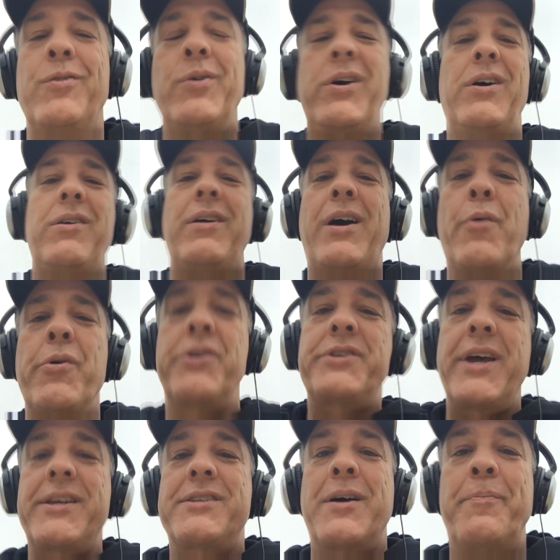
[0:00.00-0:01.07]
Well, I want to
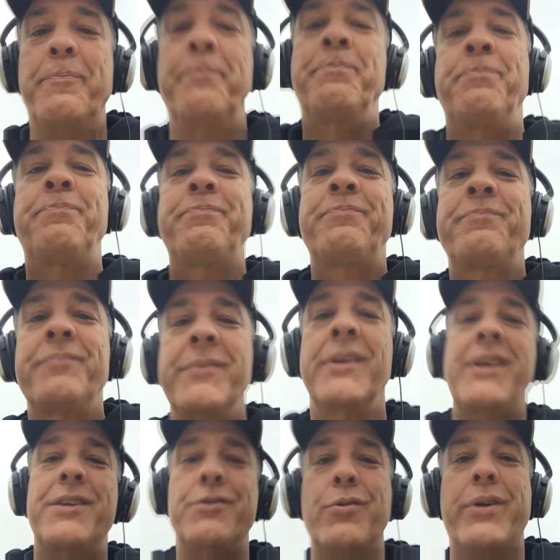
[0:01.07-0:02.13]
tell you something.
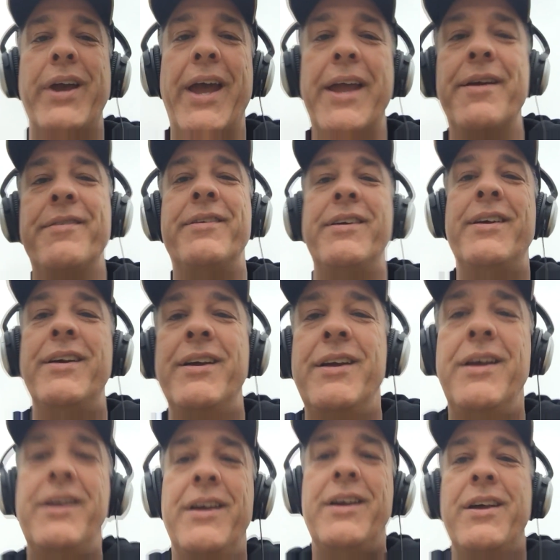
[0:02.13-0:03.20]
It's okay.
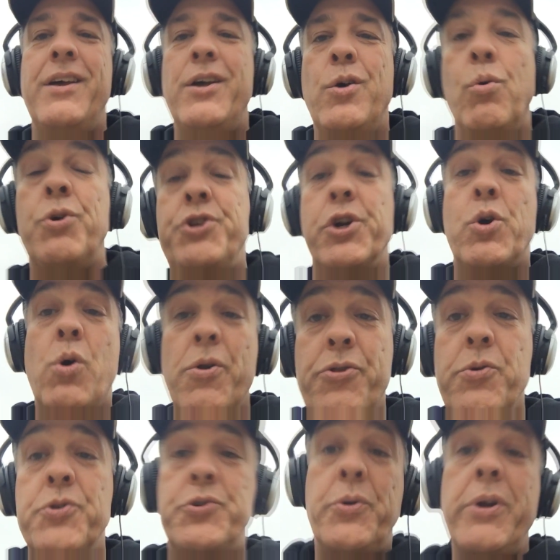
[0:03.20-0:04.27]
What you're going
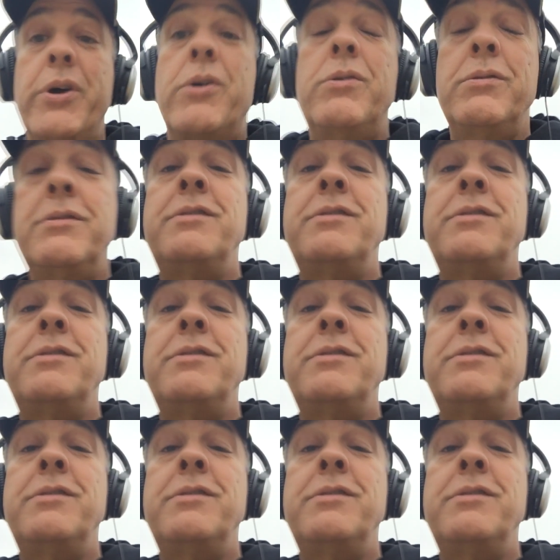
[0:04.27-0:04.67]
through is real.